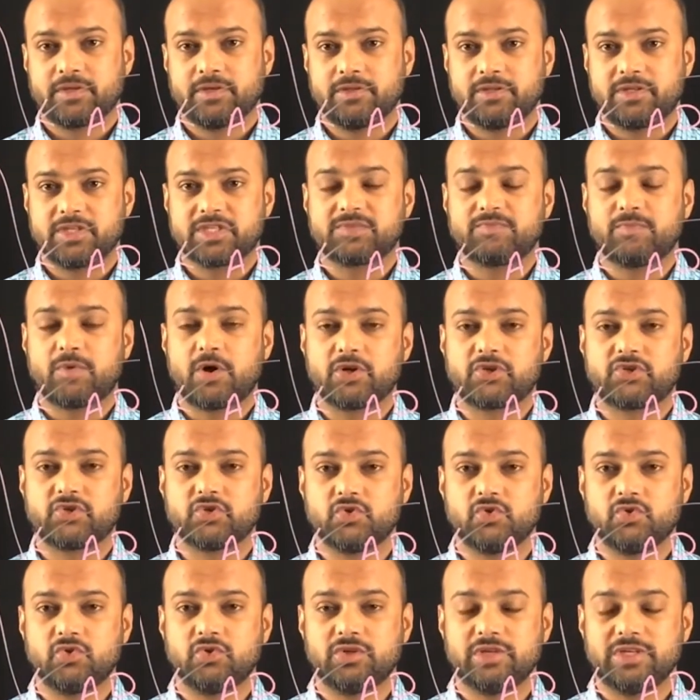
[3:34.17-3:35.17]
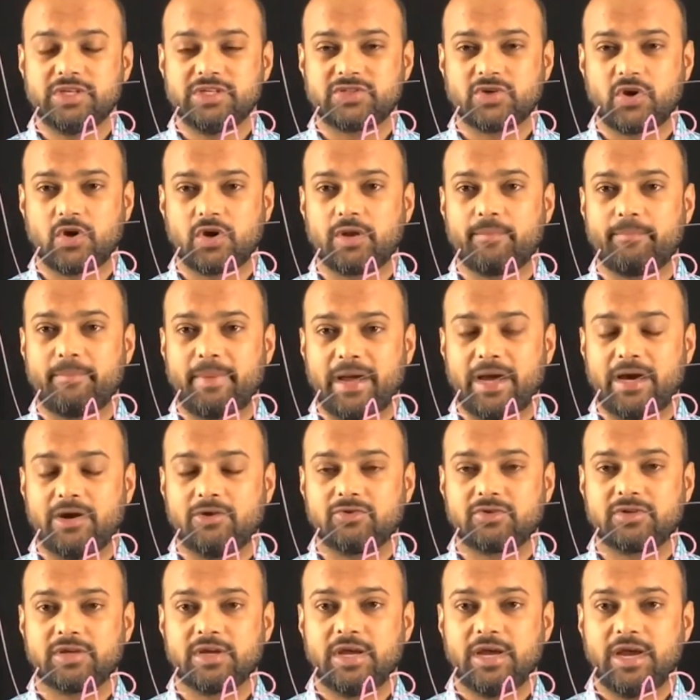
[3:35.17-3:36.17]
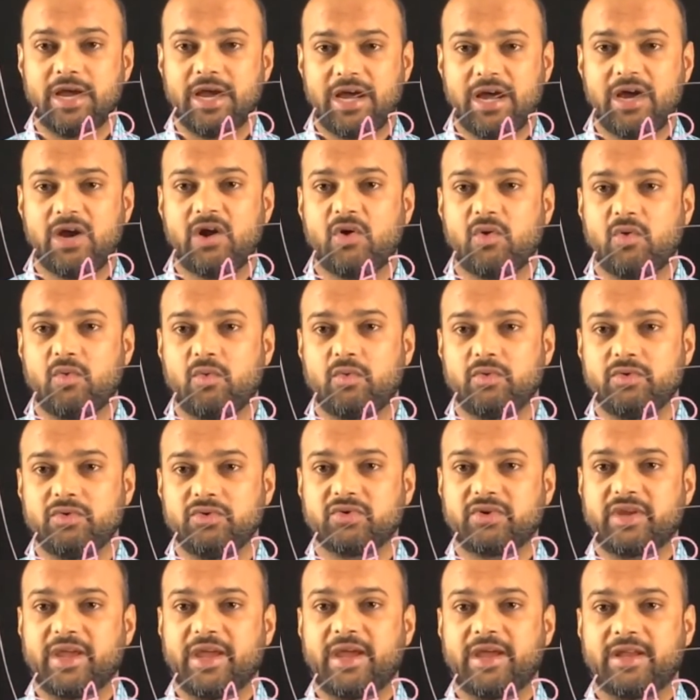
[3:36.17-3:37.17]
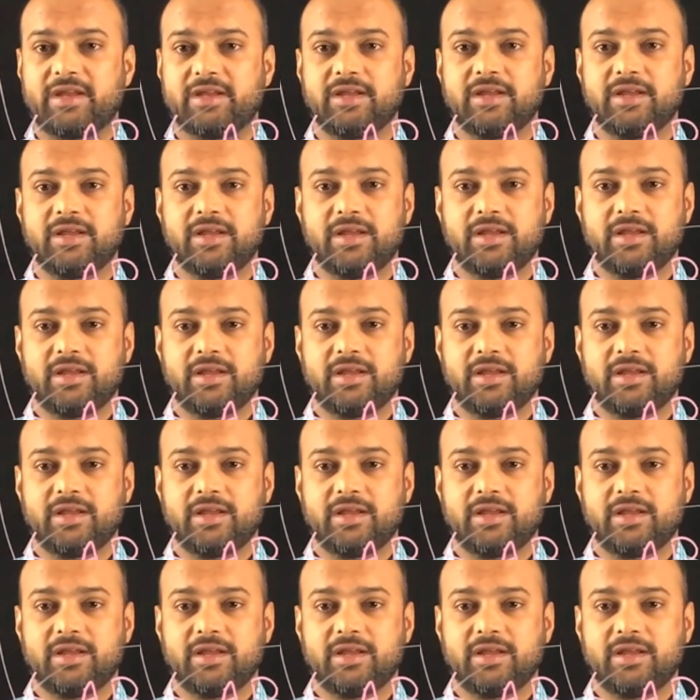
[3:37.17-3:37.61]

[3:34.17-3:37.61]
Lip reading: This module is all about how you can